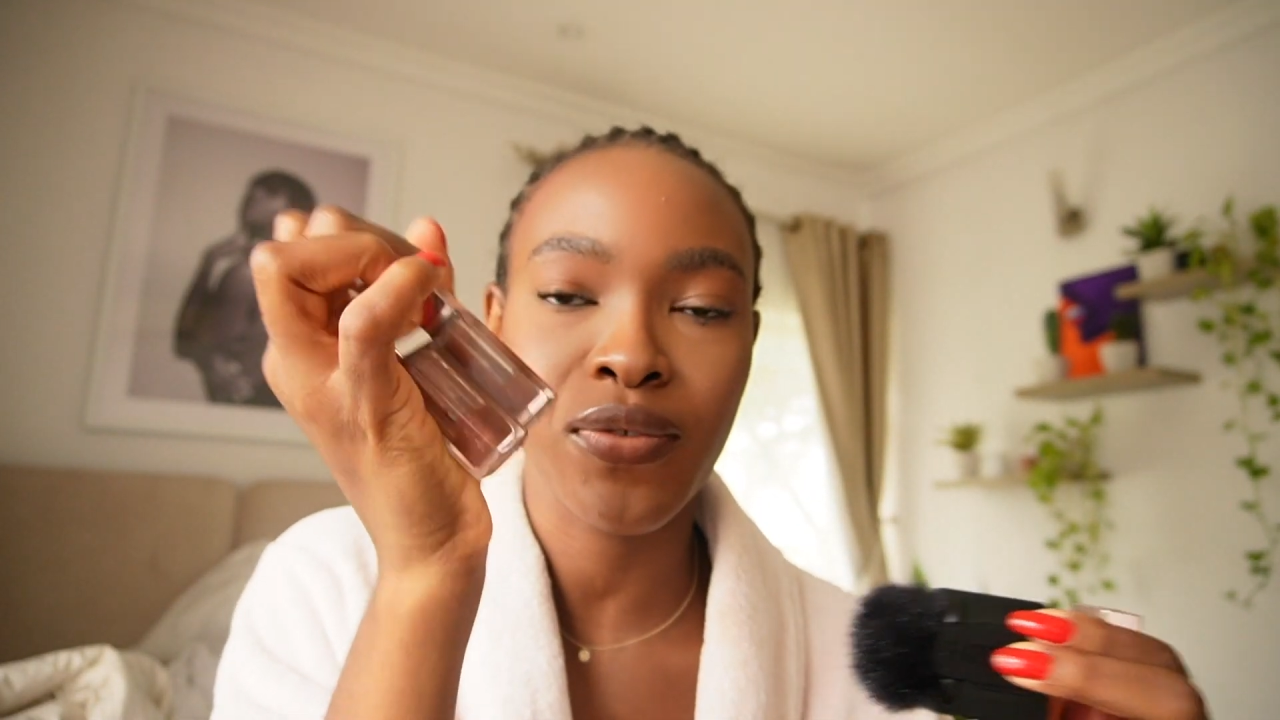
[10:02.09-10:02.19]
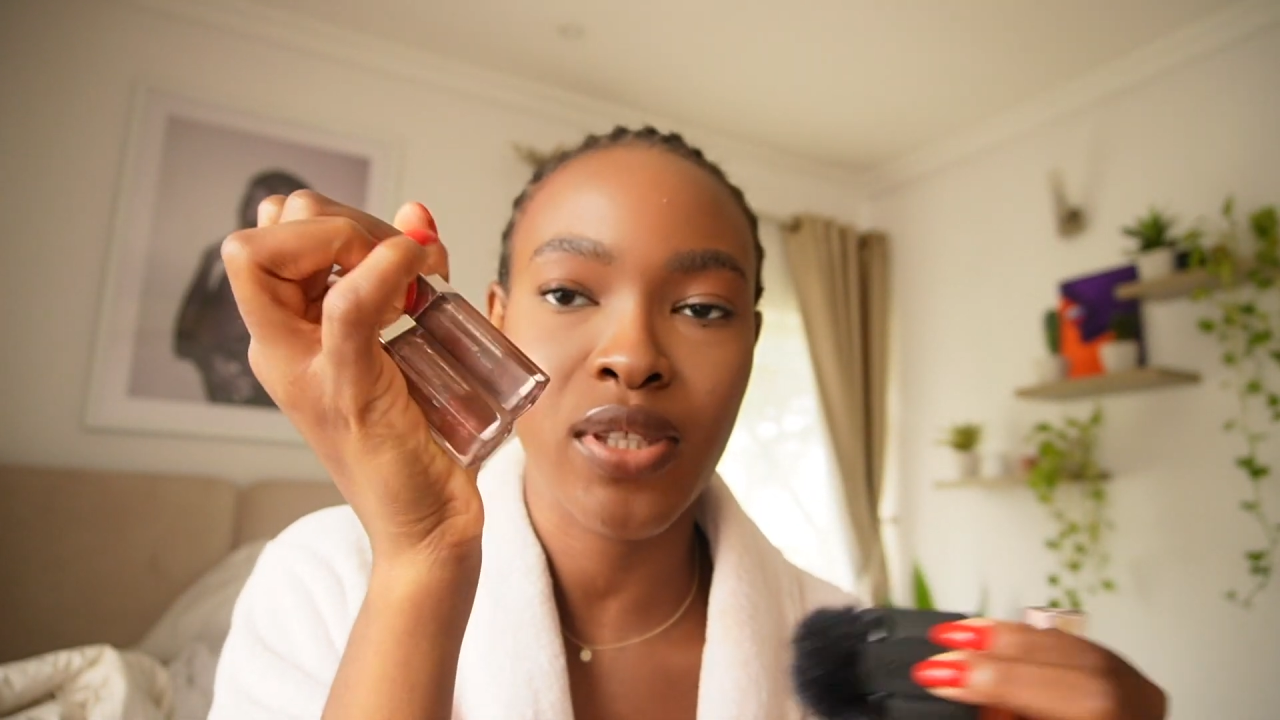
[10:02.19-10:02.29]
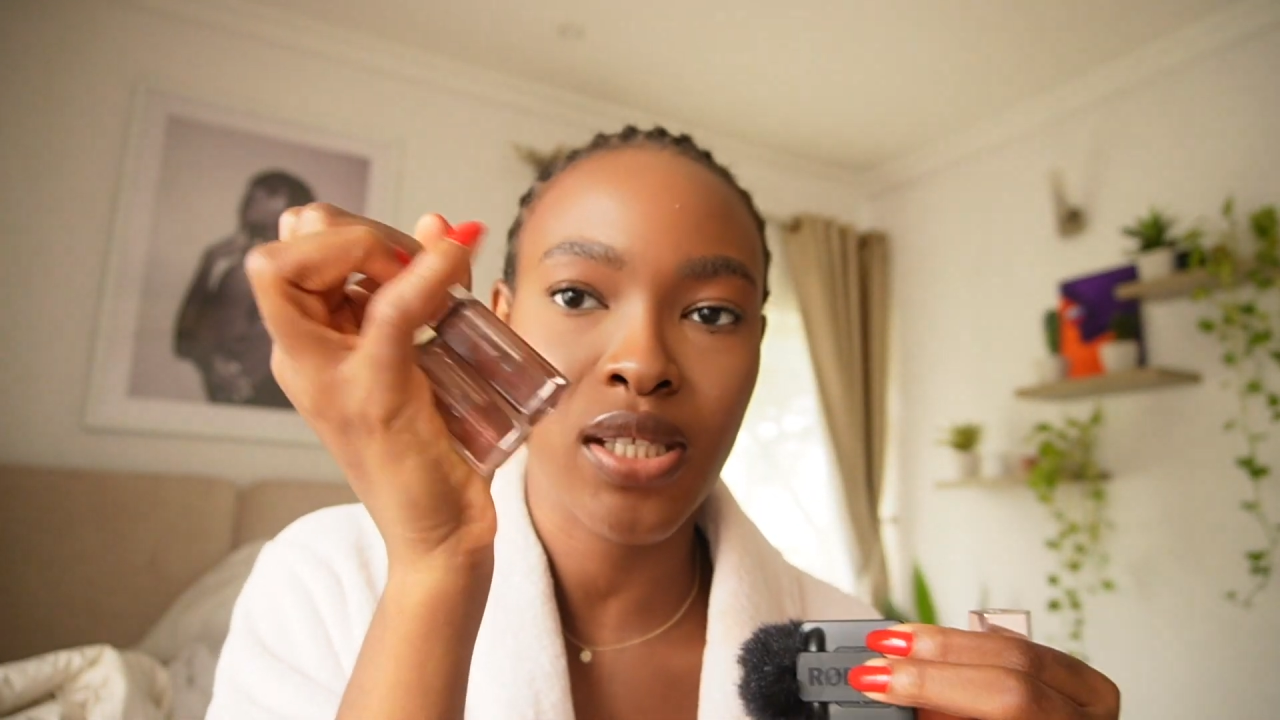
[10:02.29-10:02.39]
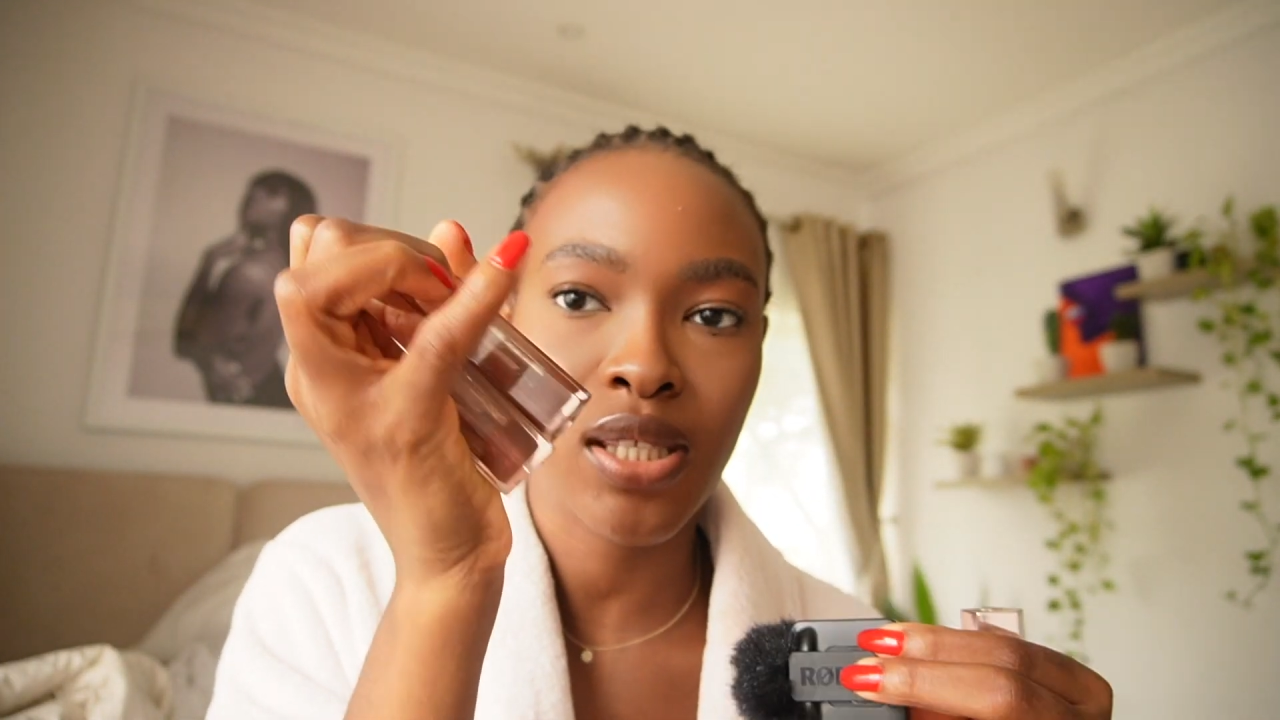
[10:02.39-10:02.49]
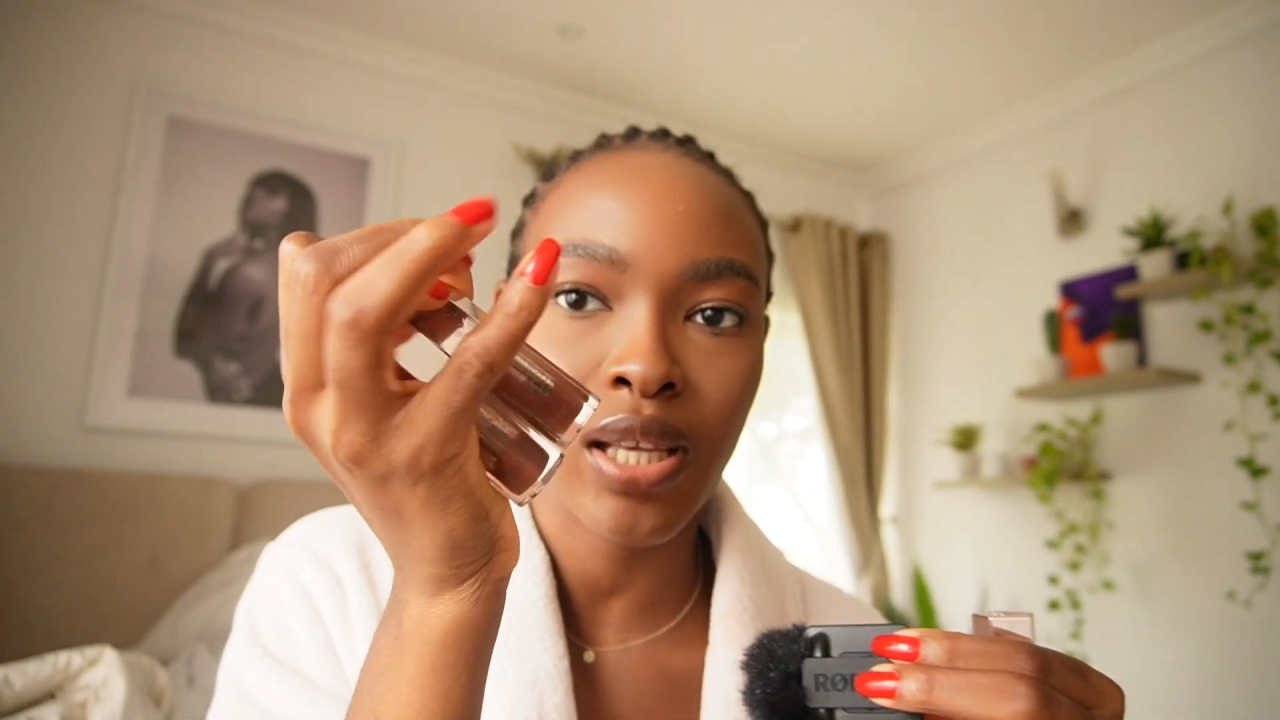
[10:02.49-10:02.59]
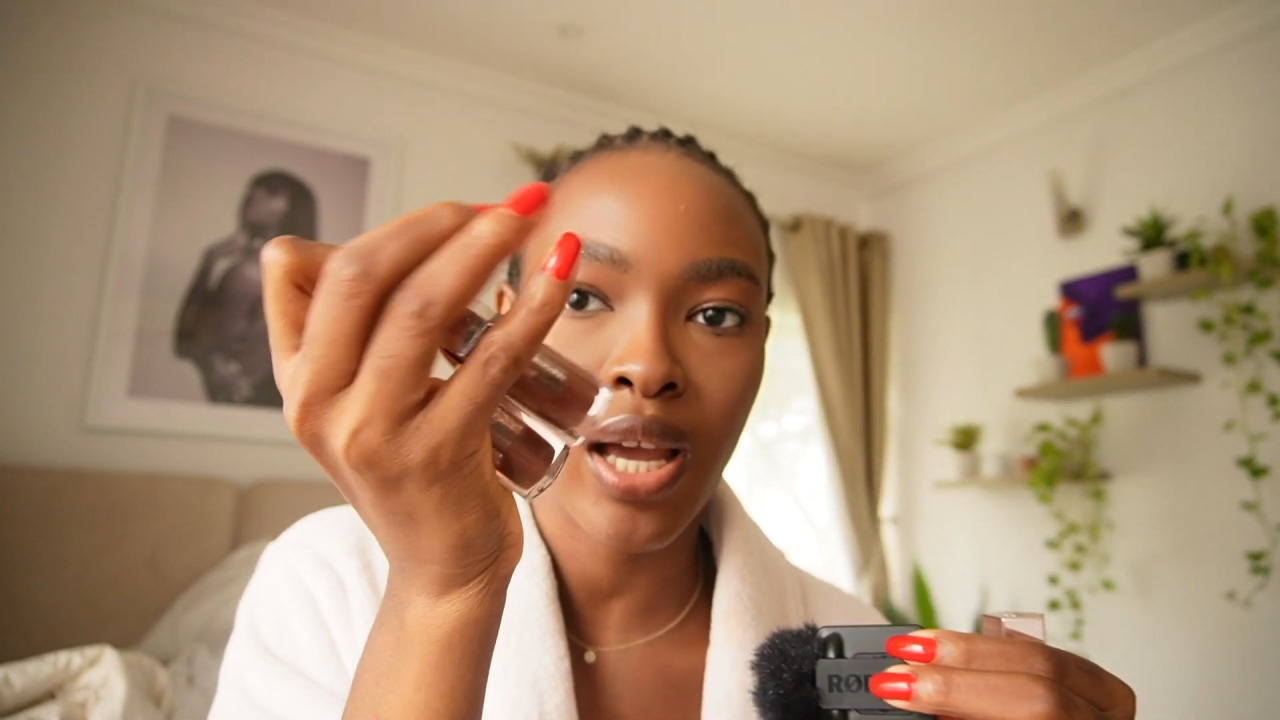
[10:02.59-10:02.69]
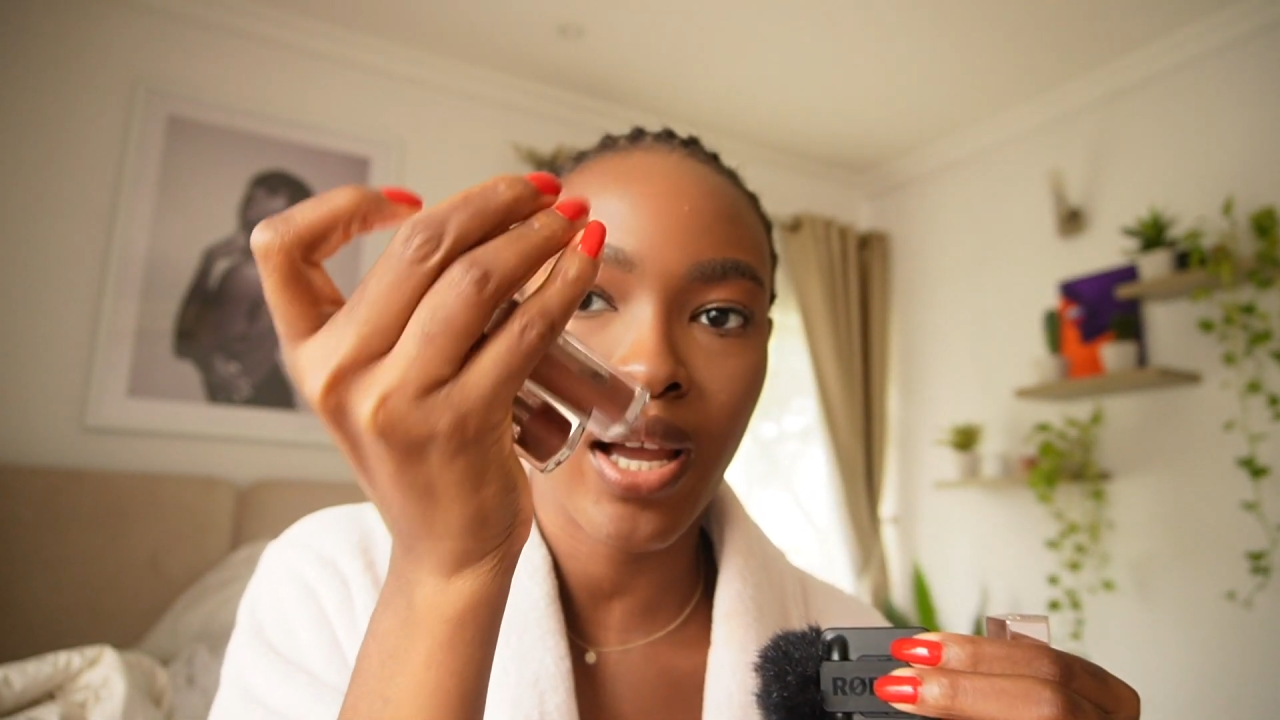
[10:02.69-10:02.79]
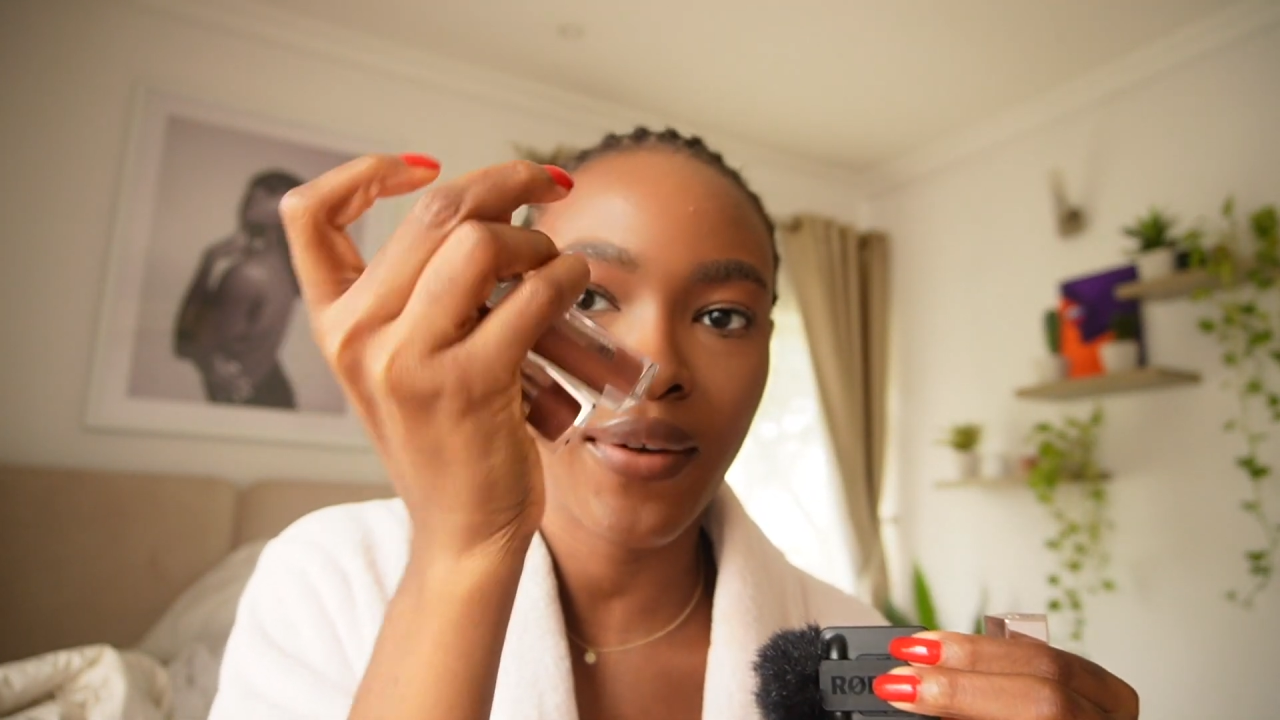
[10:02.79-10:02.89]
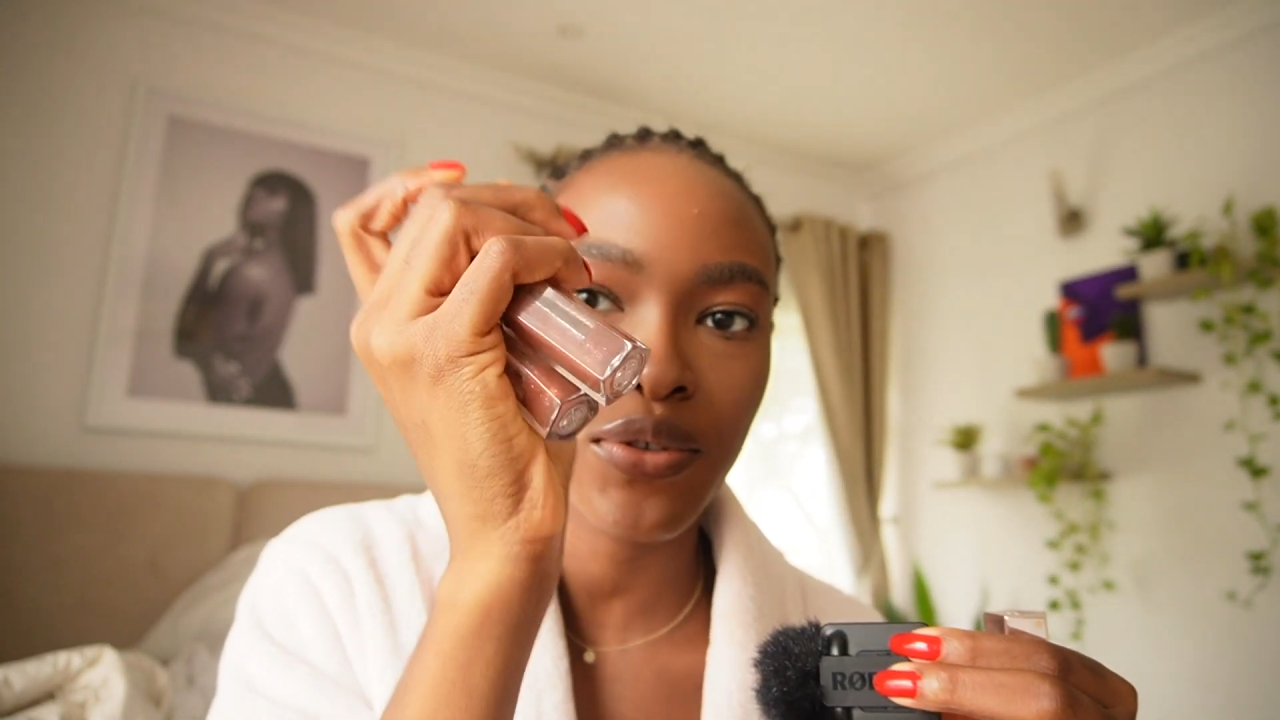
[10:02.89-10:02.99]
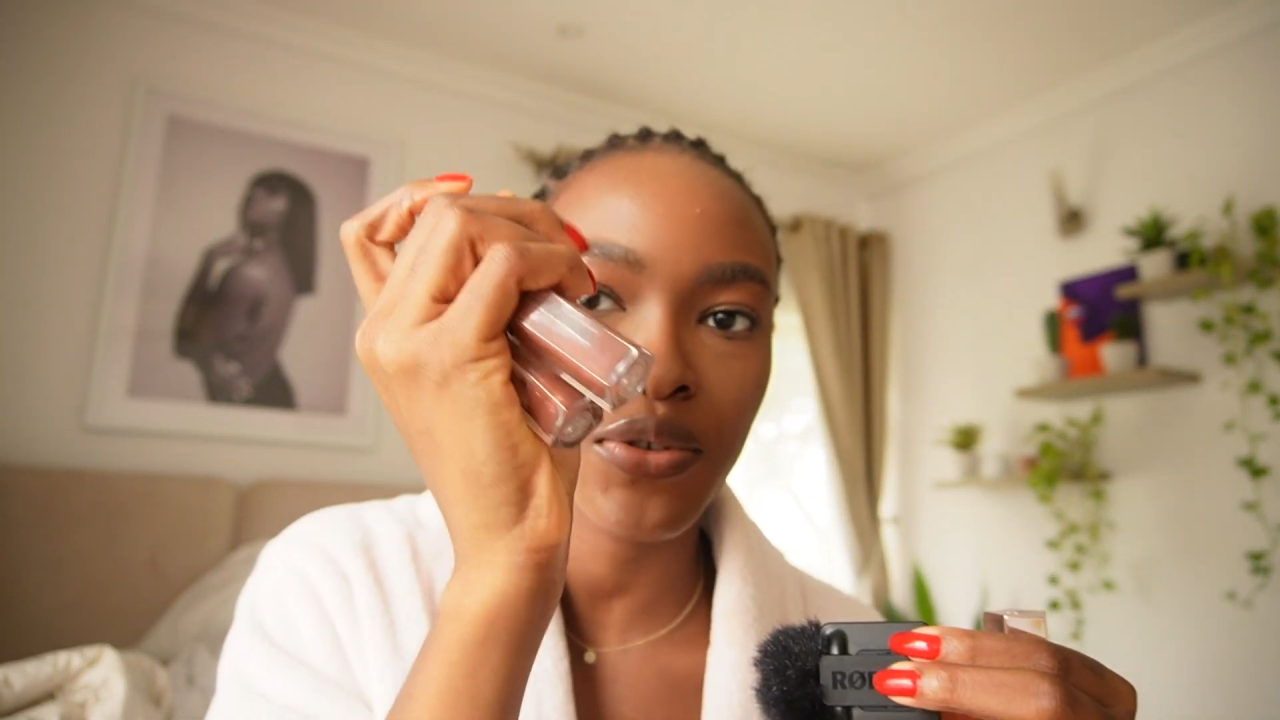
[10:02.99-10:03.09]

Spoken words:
this. Yeah,